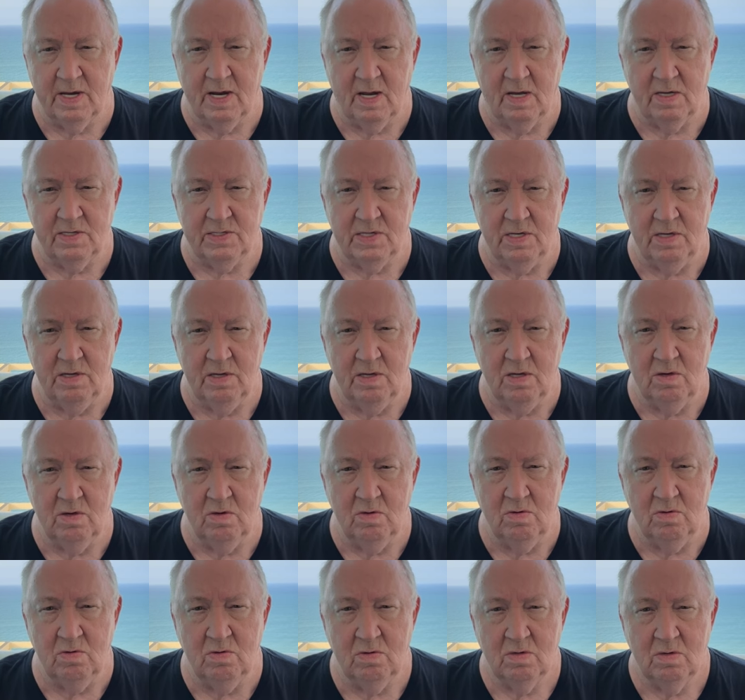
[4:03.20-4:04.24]

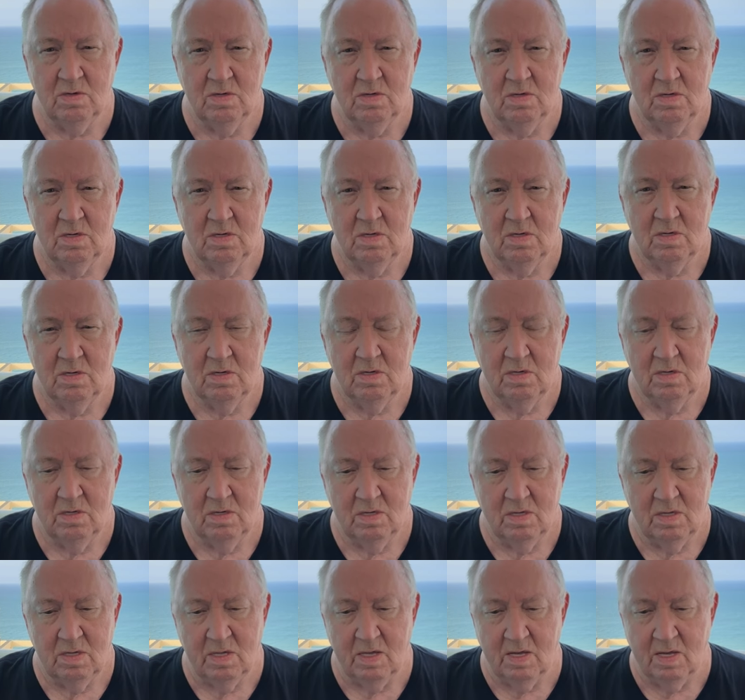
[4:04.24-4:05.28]
ICU.
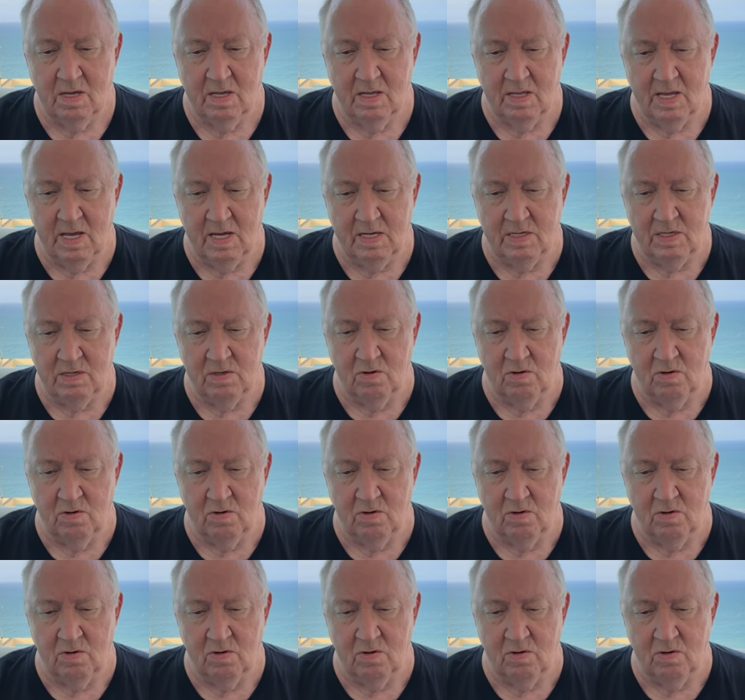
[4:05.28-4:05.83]
That